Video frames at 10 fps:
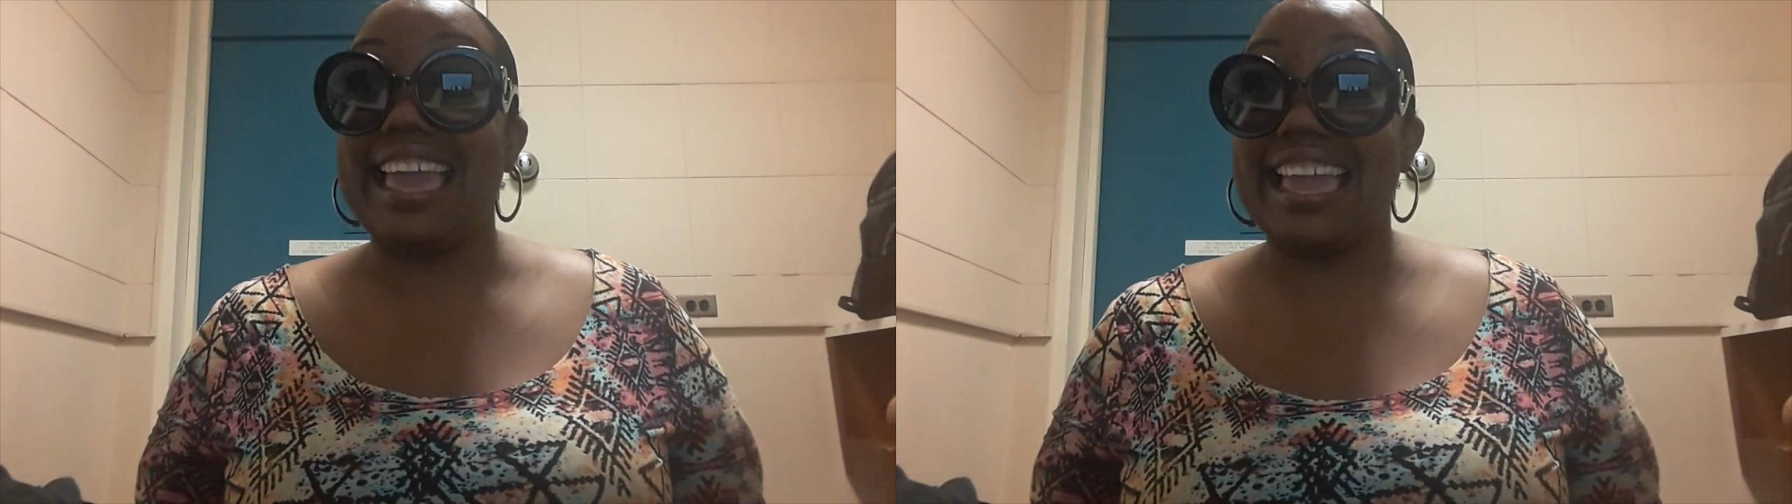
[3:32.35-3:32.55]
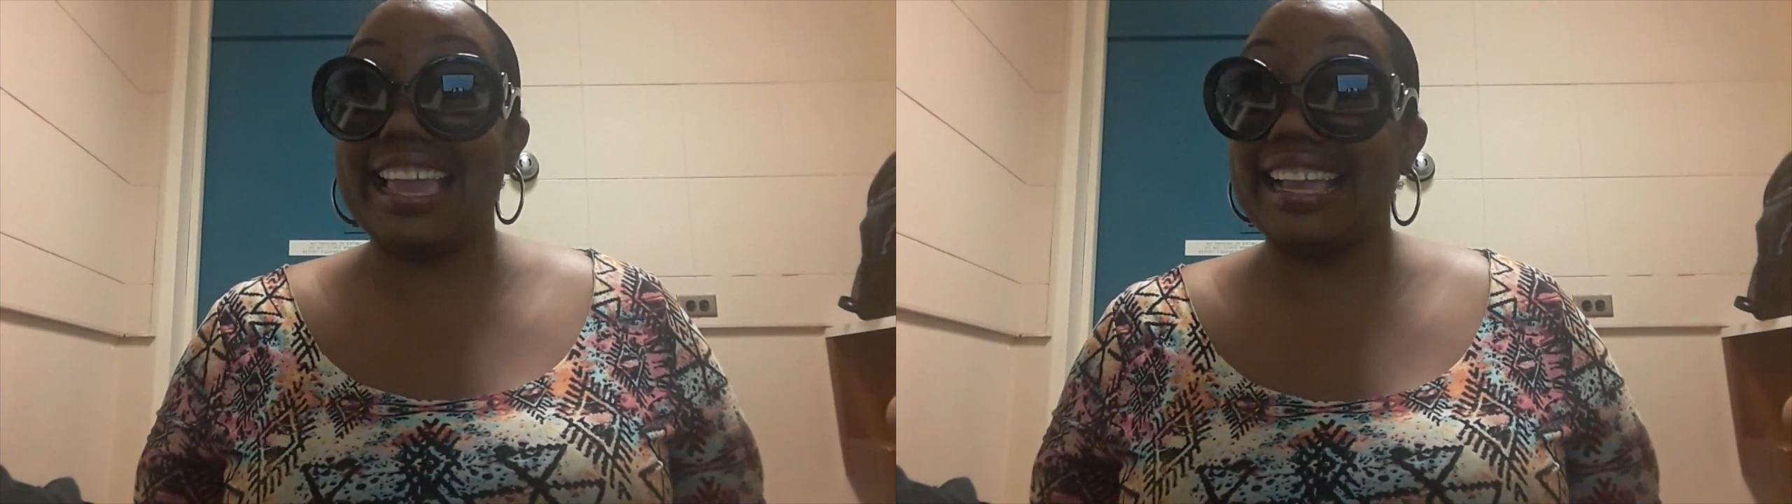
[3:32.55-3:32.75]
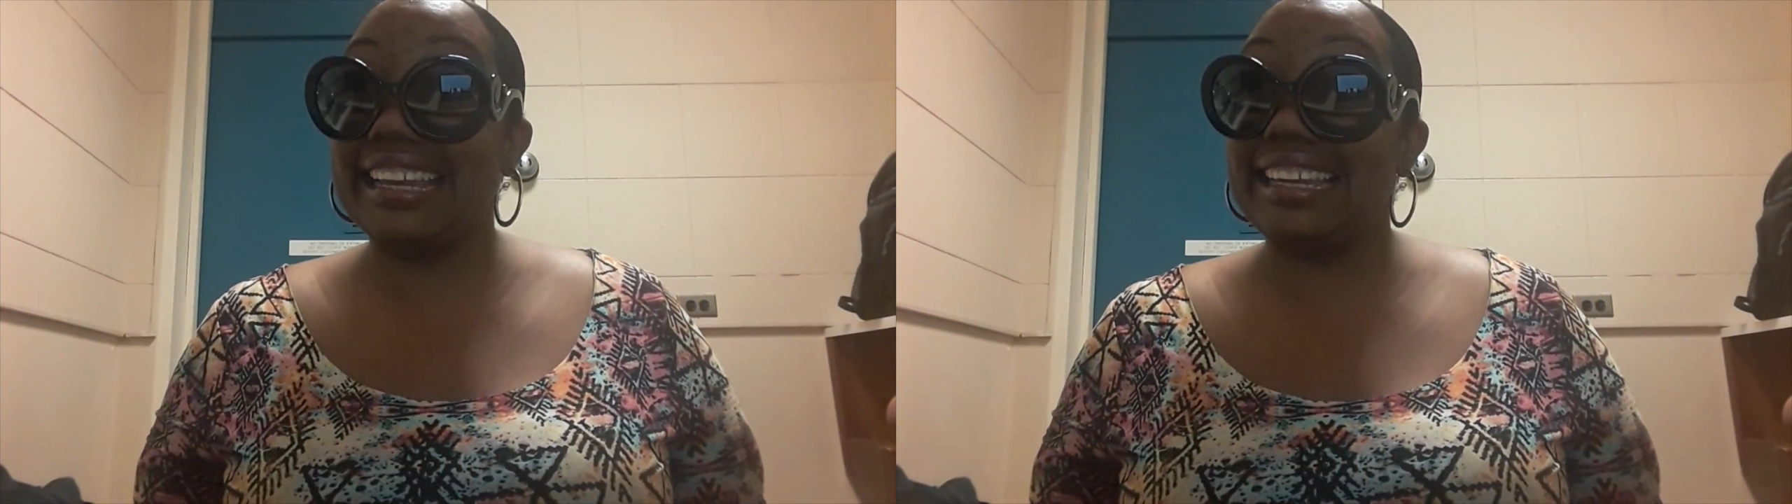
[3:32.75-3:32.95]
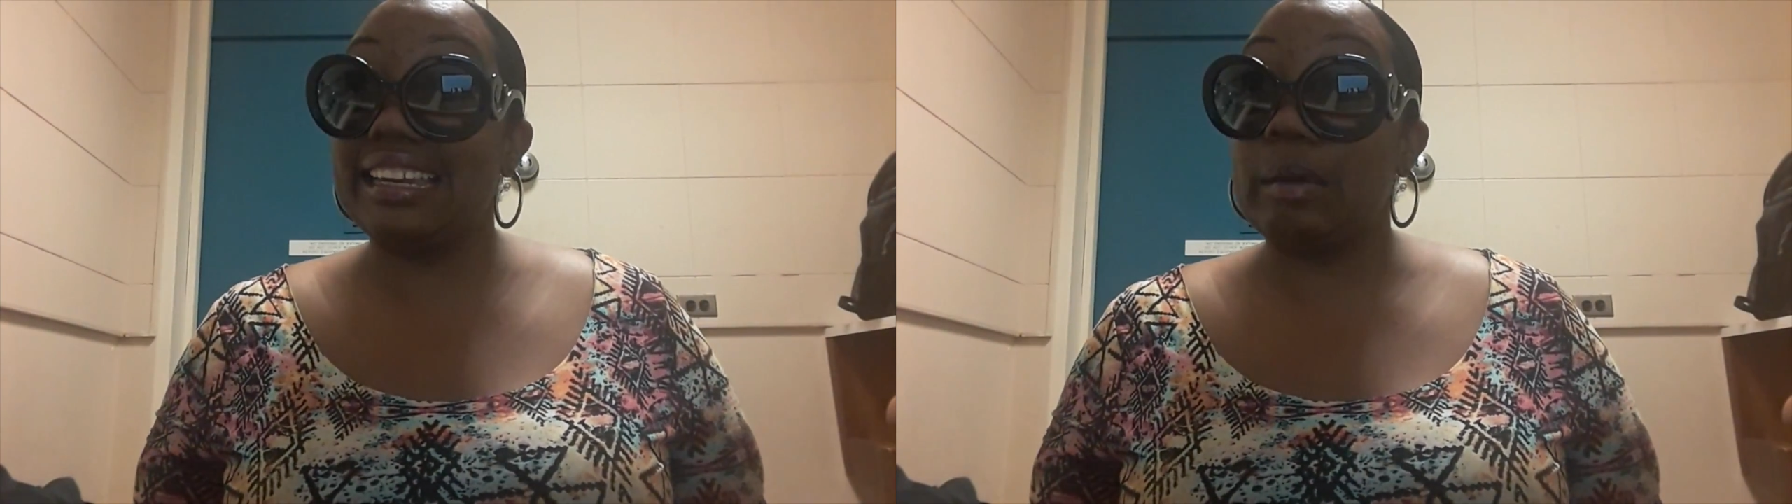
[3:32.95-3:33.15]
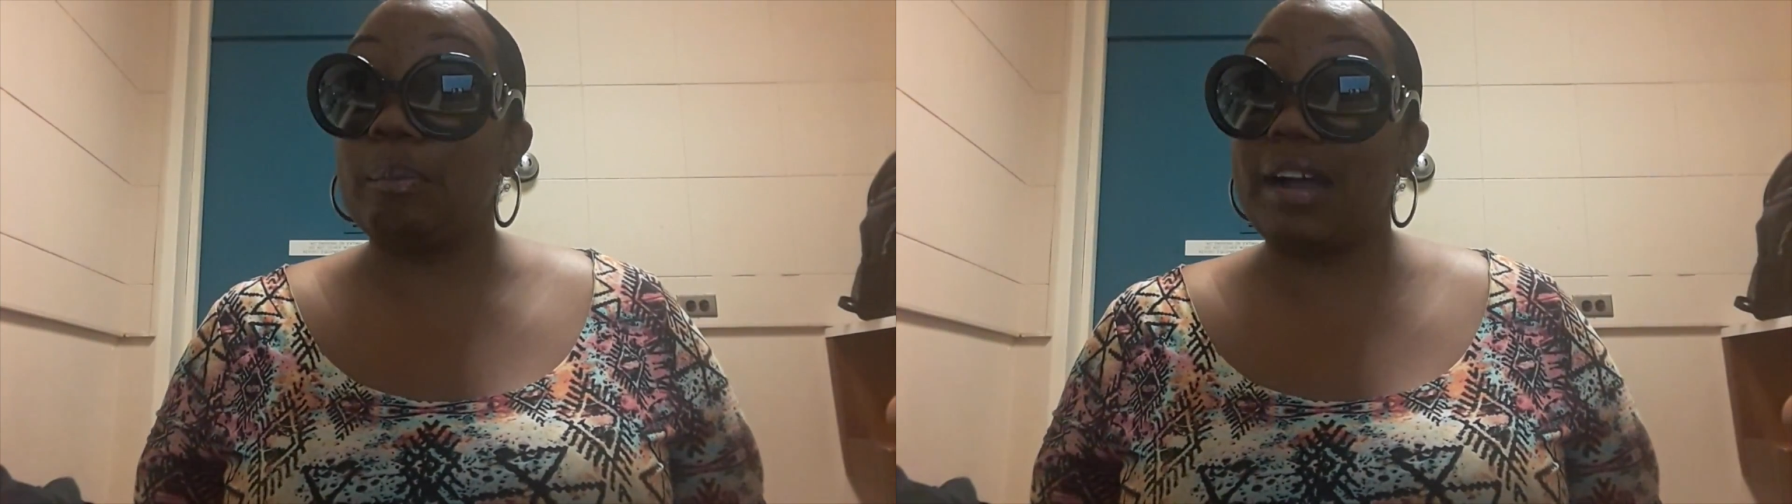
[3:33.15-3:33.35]
and
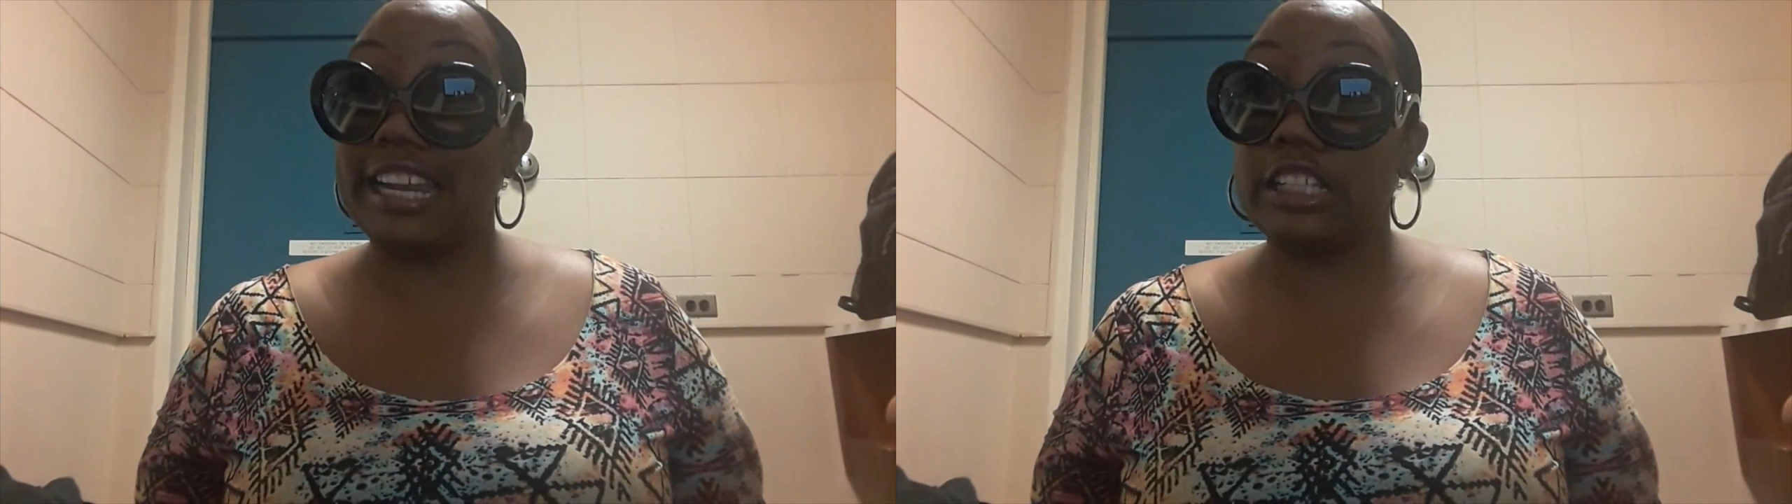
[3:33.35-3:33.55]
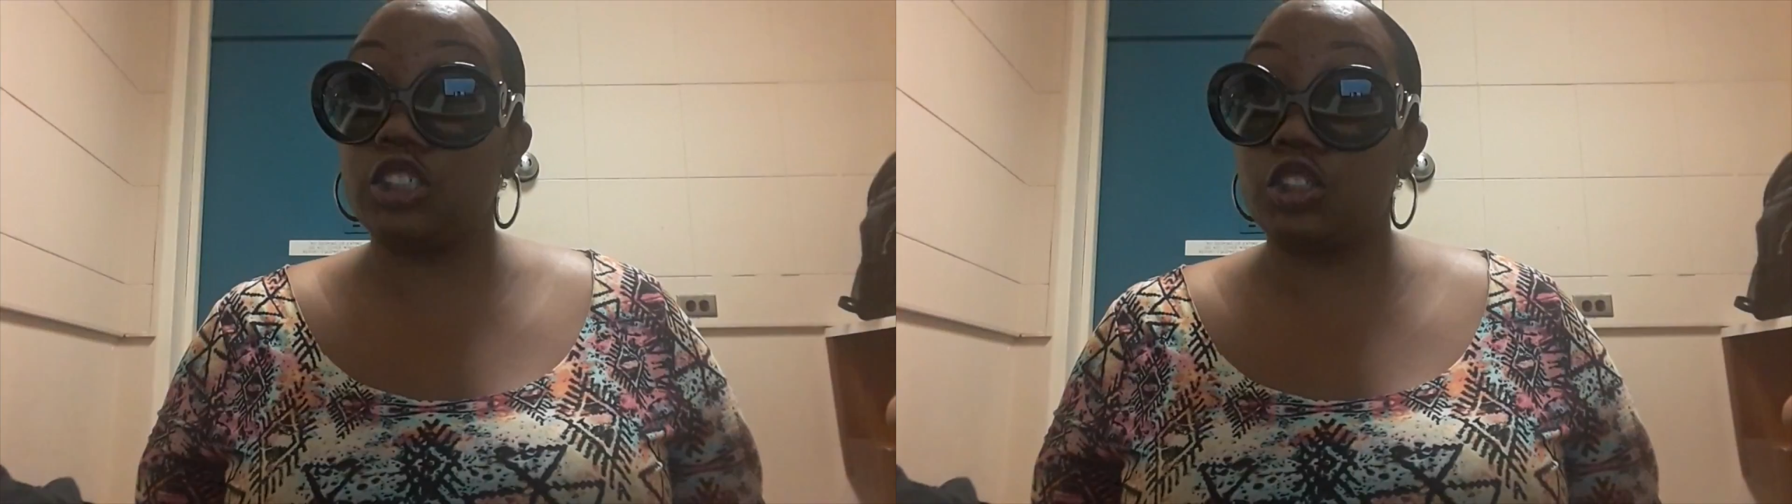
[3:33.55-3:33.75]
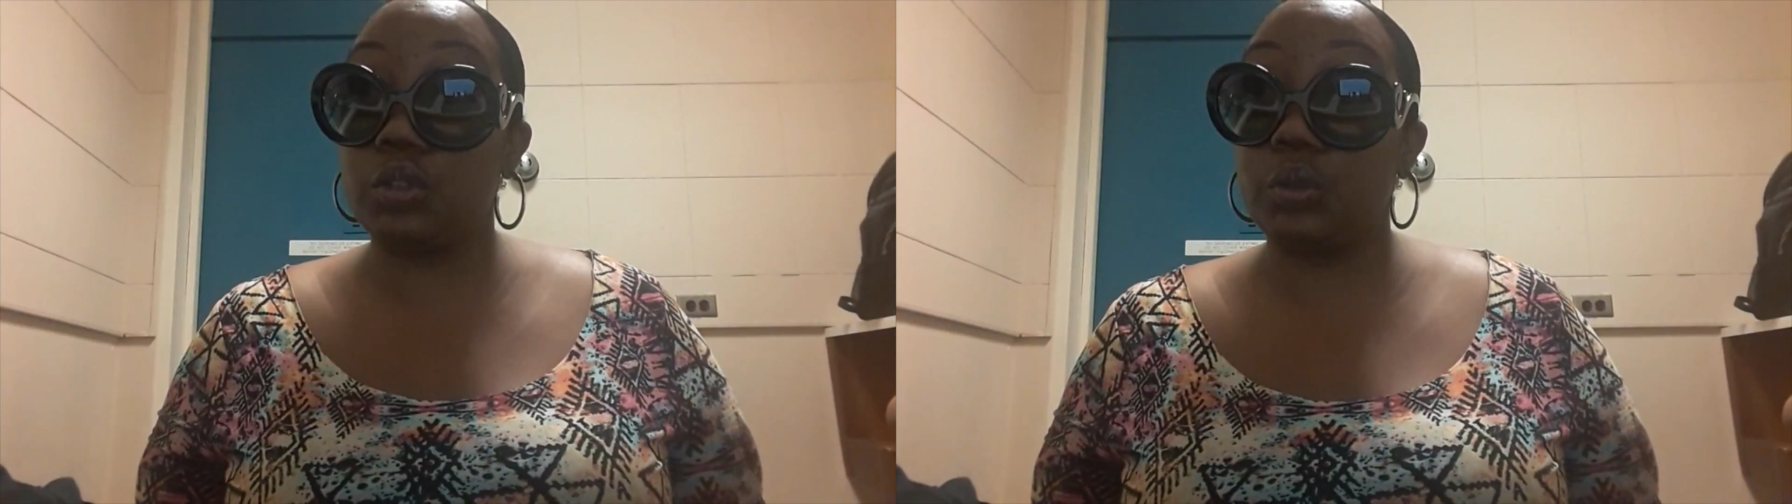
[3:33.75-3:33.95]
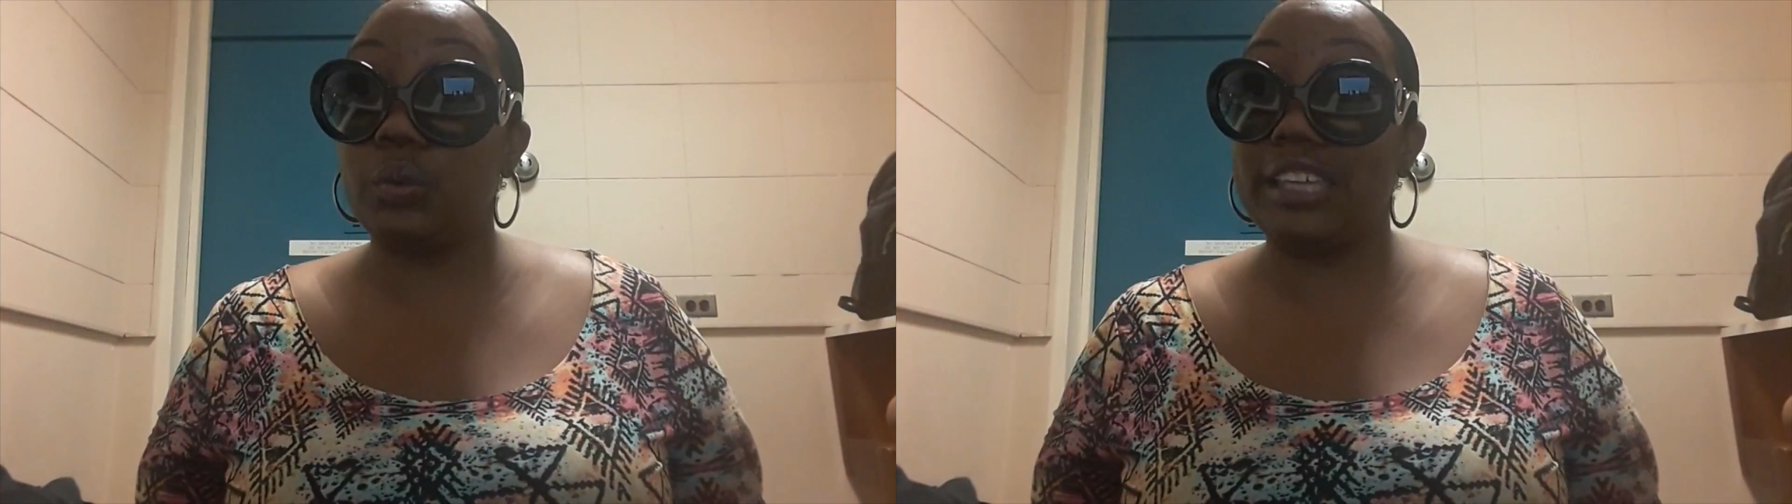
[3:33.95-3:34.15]
minus 2